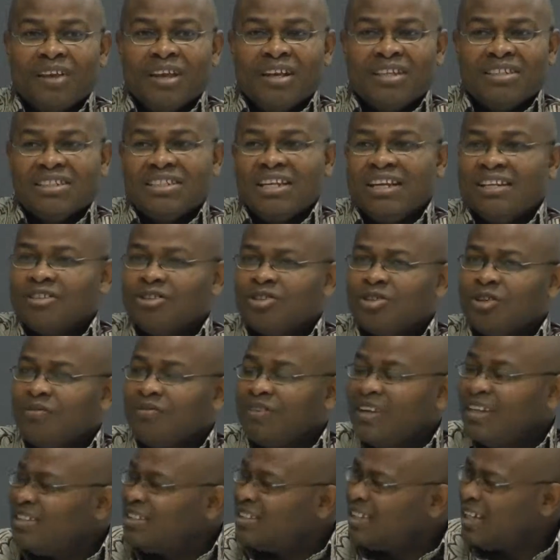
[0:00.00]
sense of
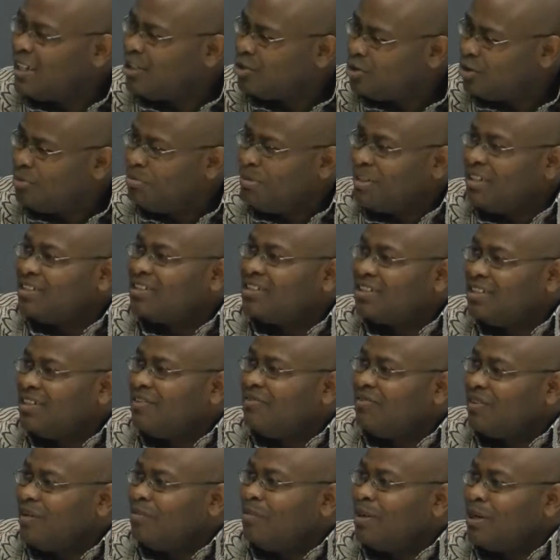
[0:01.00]
entitlement,
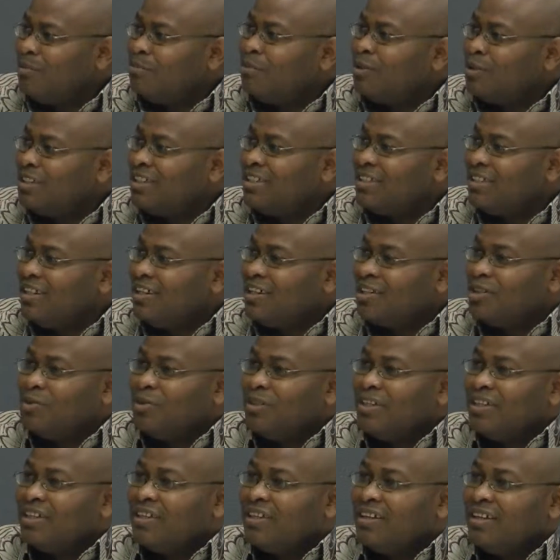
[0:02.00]
if I might put it that
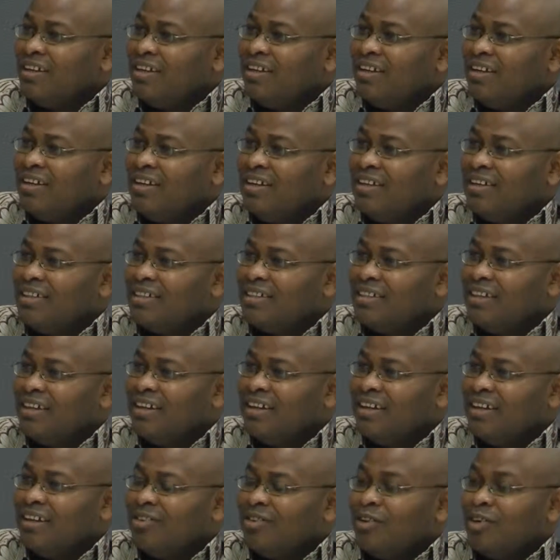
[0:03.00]
way, that
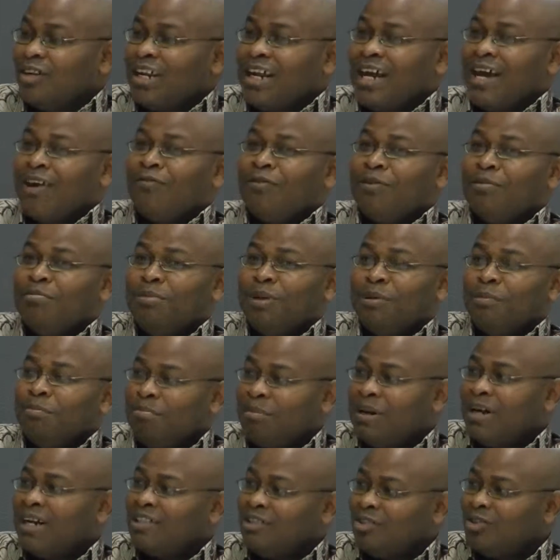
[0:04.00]
not having been
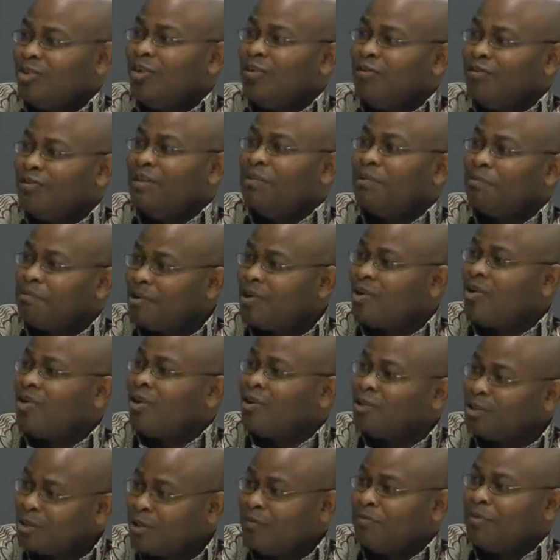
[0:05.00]
part of the
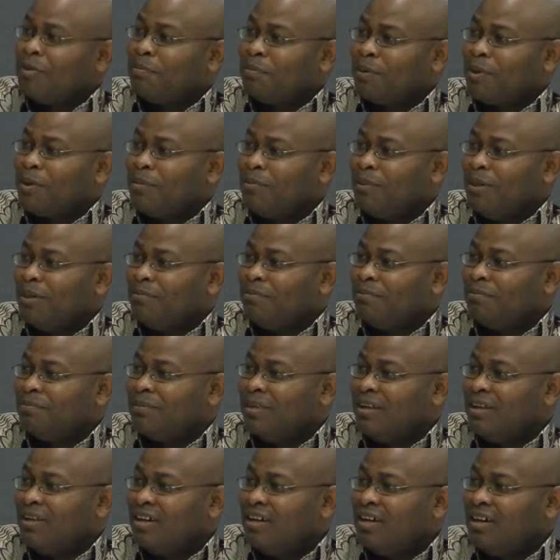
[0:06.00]
cause of the problem,
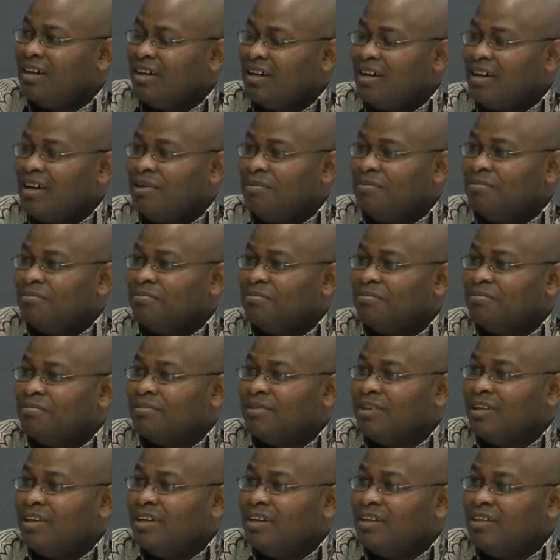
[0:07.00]

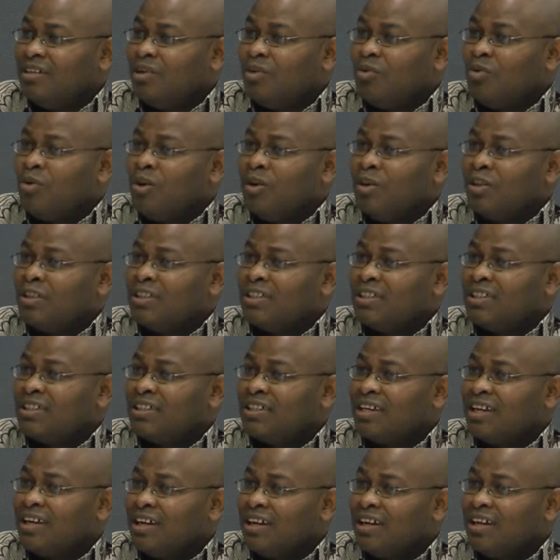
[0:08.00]
the world
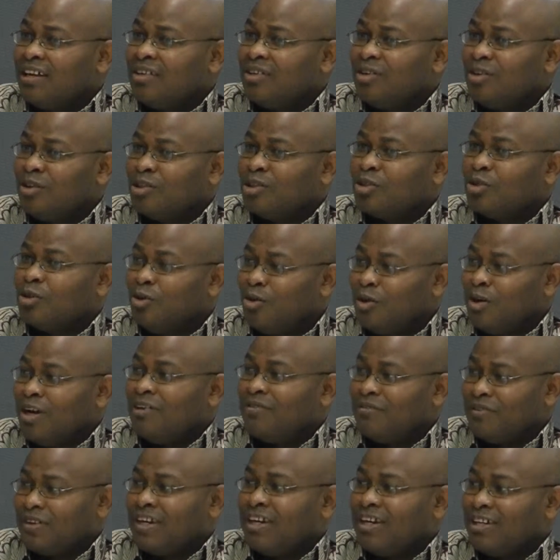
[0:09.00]
does owe
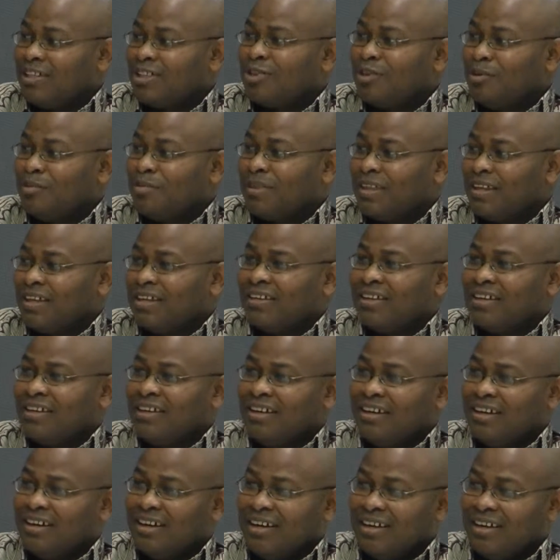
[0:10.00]
Africa something
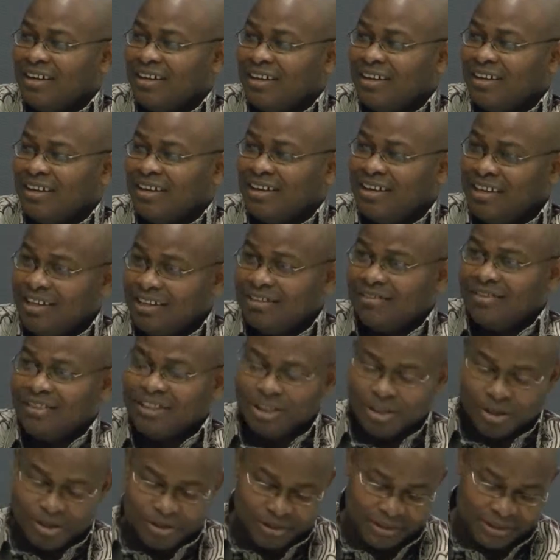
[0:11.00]
in
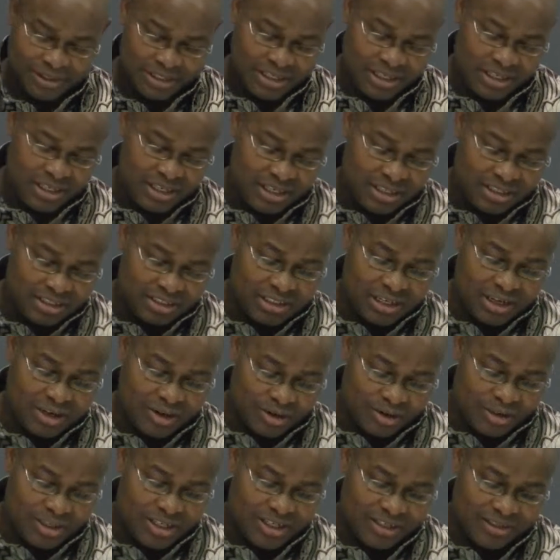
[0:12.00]
return.
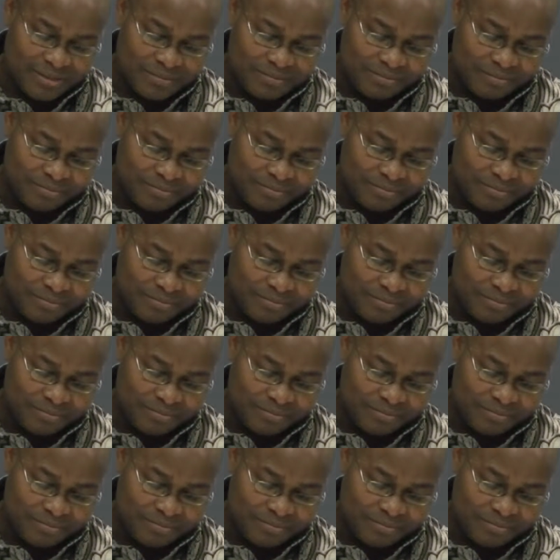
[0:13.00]
Secondly,